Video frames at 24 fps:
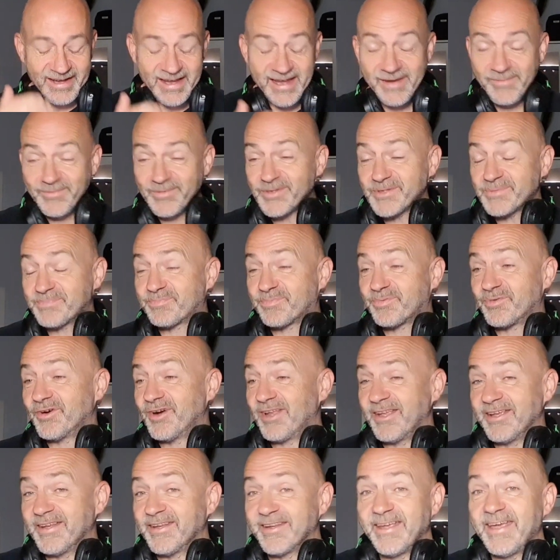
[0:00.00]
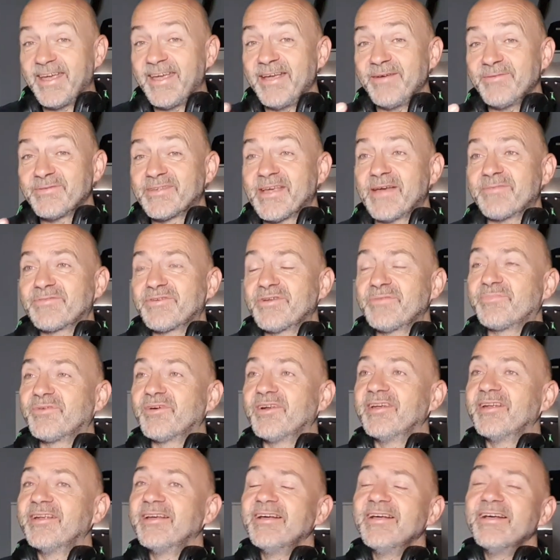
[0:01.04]
It was brilliant. It was absolutely
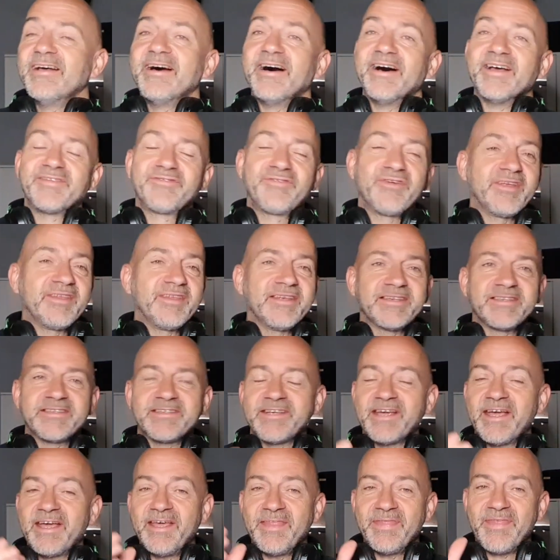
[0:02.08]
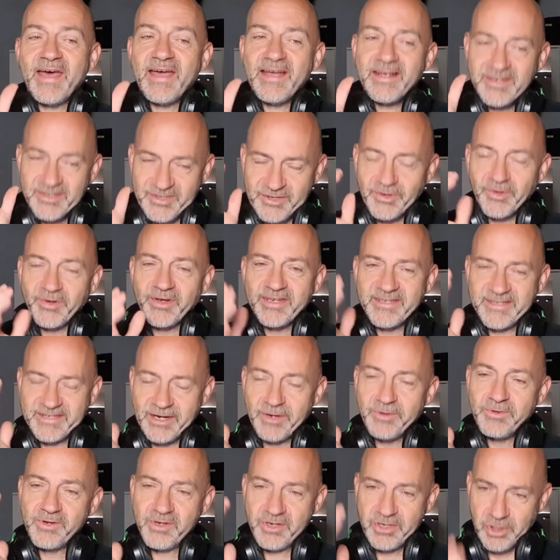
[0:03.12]
brilliant. I think this that song is
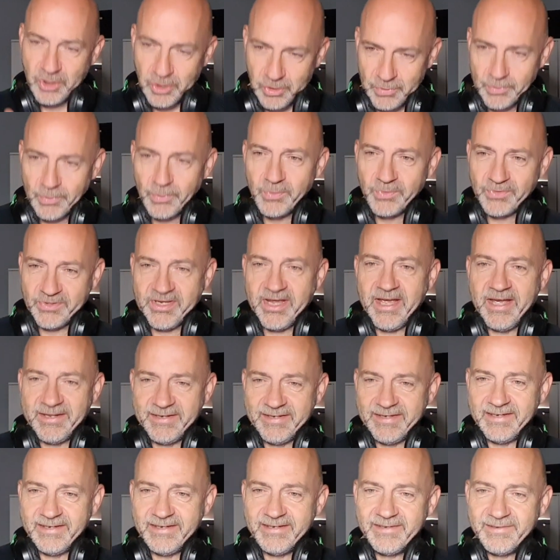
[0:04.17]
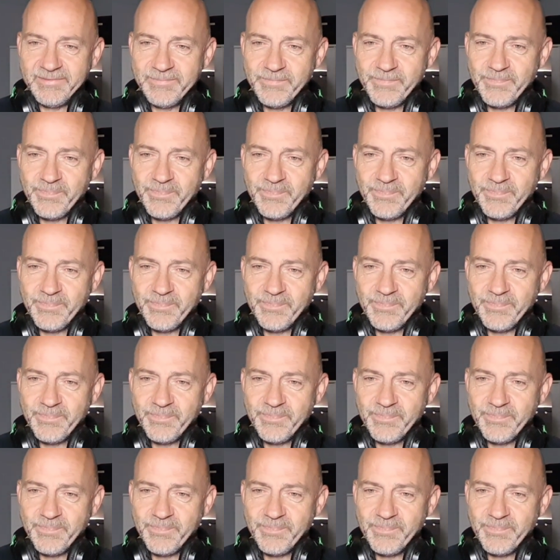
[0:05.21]
so cool sounding.